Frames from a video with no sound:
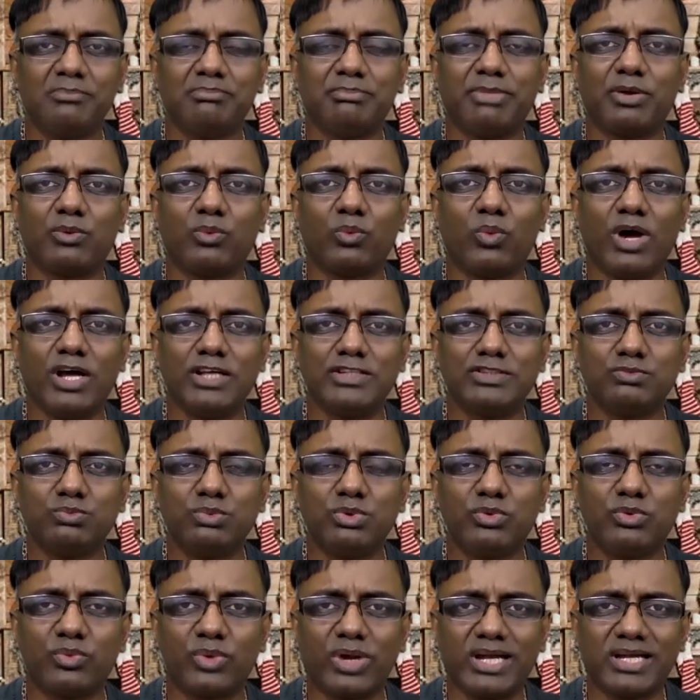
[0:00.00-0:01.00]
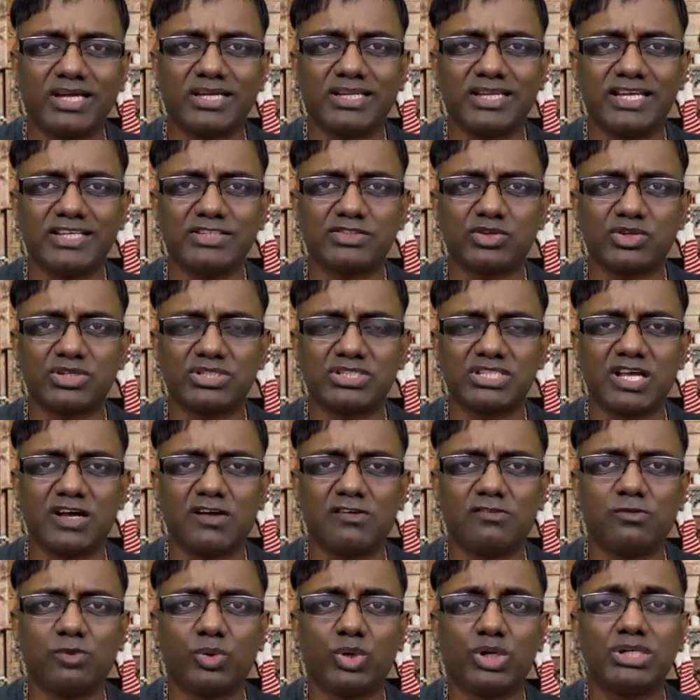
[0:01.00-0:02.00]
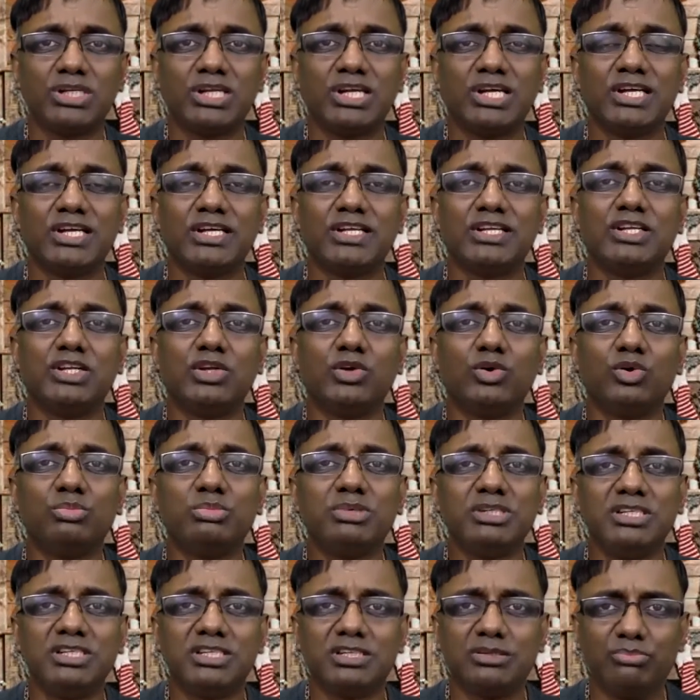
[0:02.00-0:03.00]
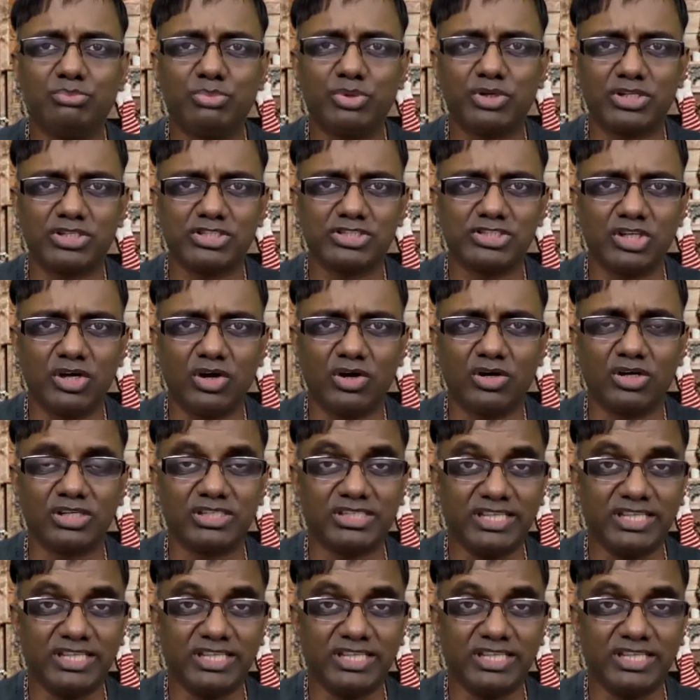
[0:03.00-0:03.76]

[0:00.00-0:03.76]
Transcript: But once we recognize our self-worth, nobody can put us down.